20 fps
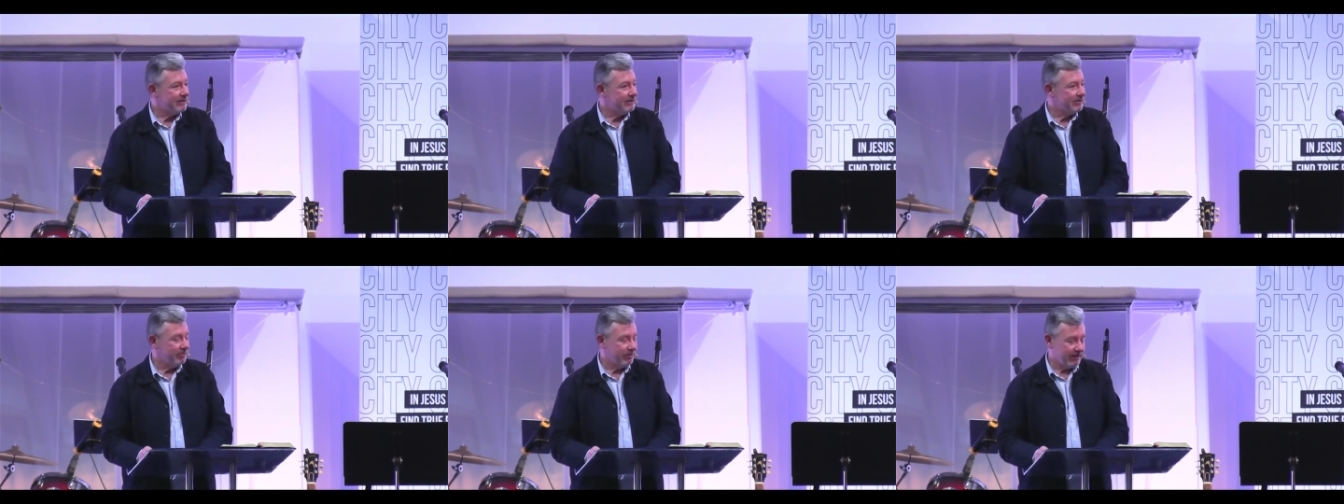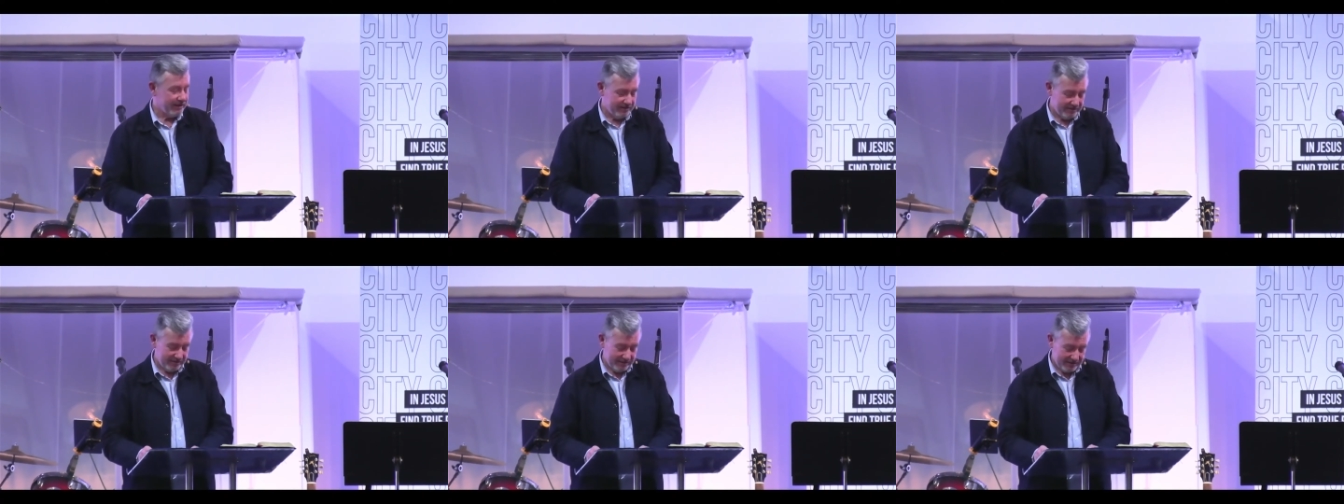
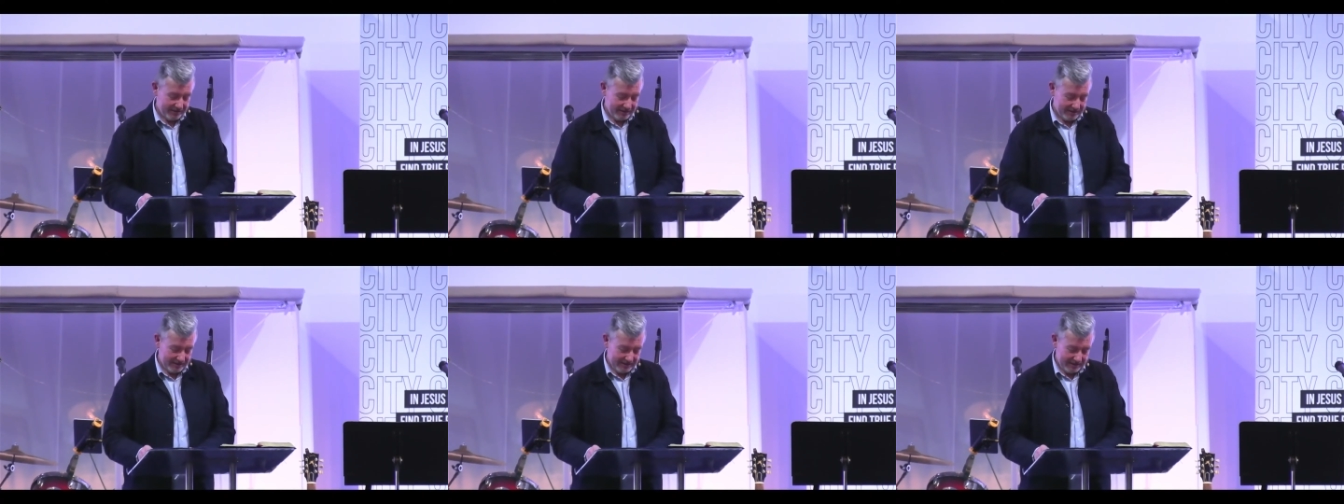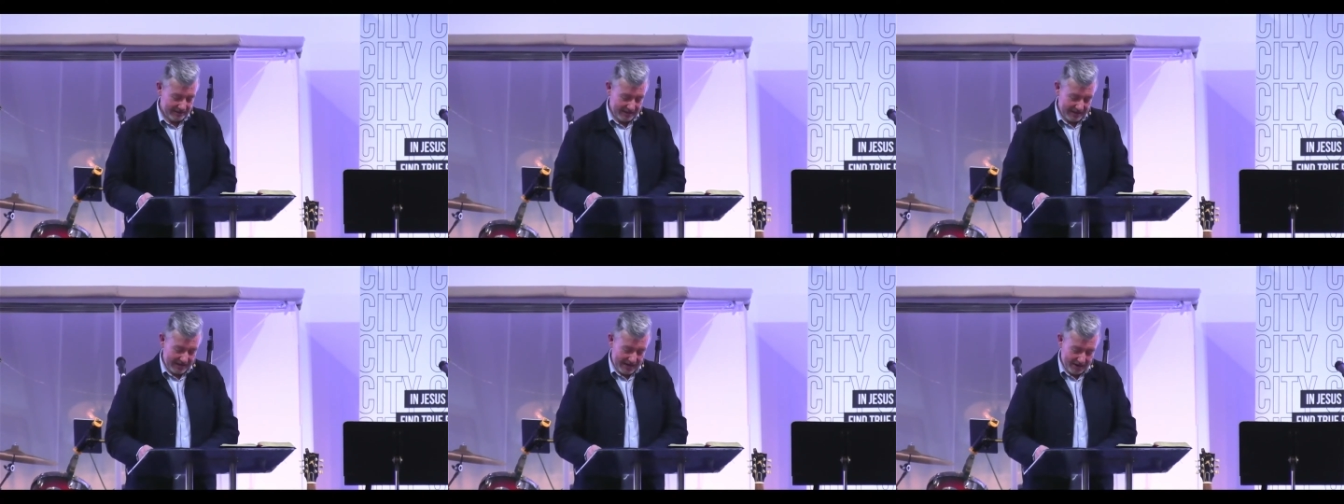with
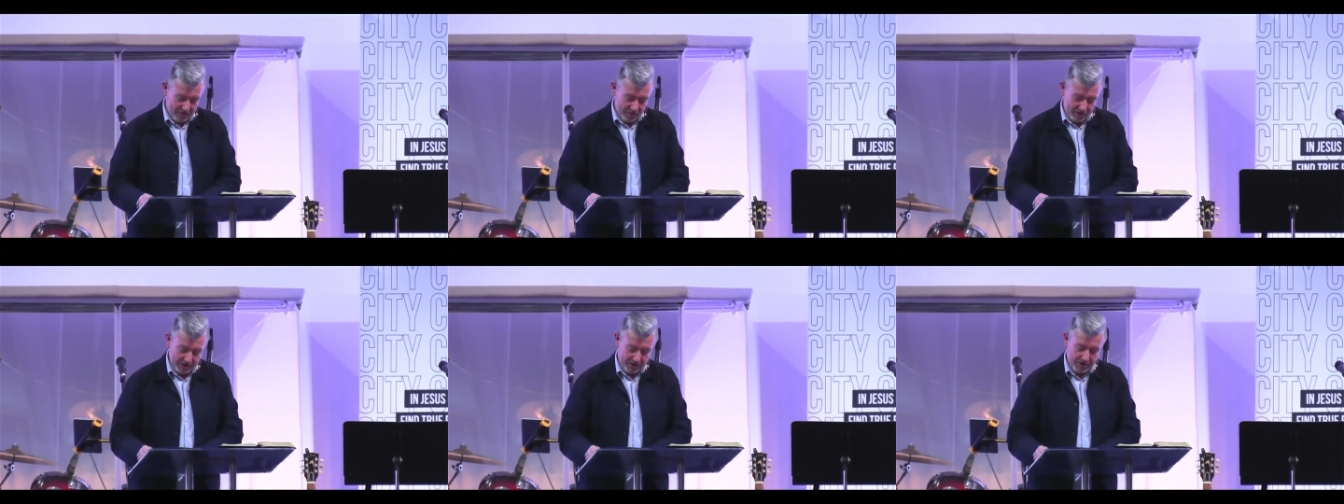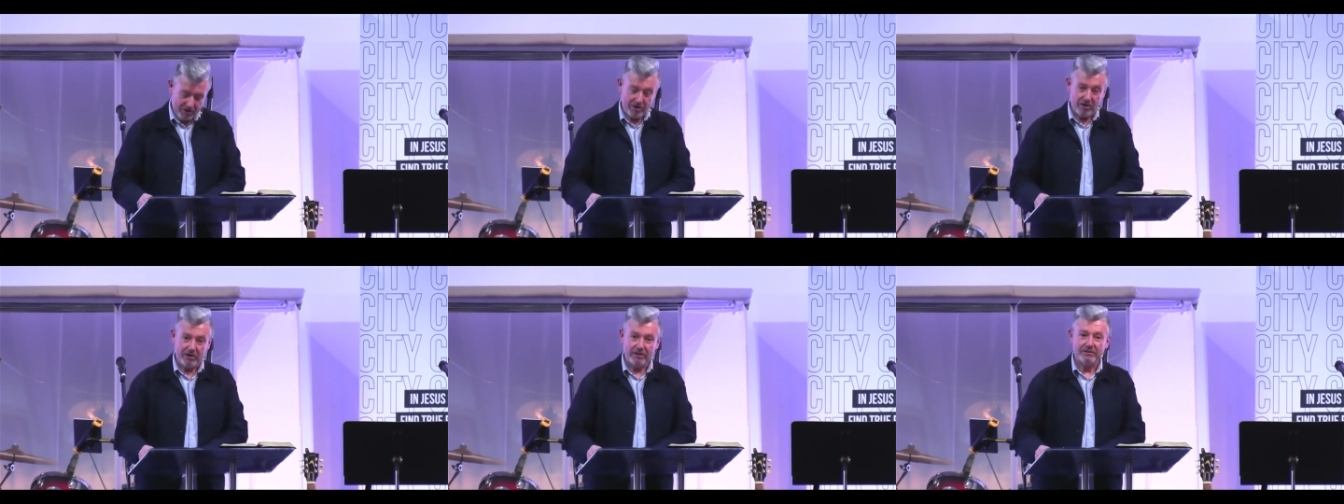our
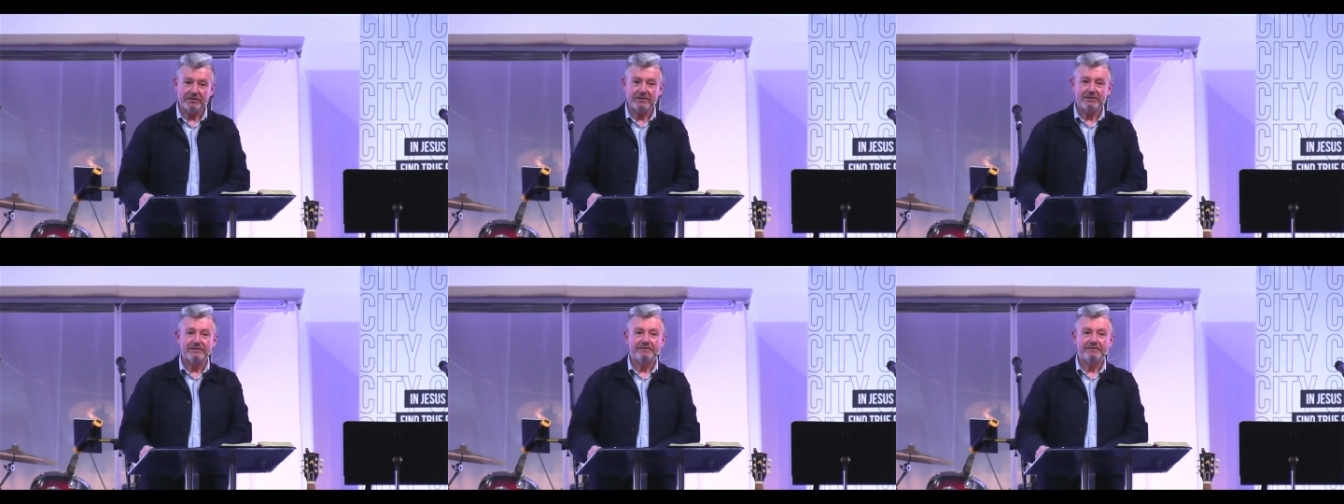God.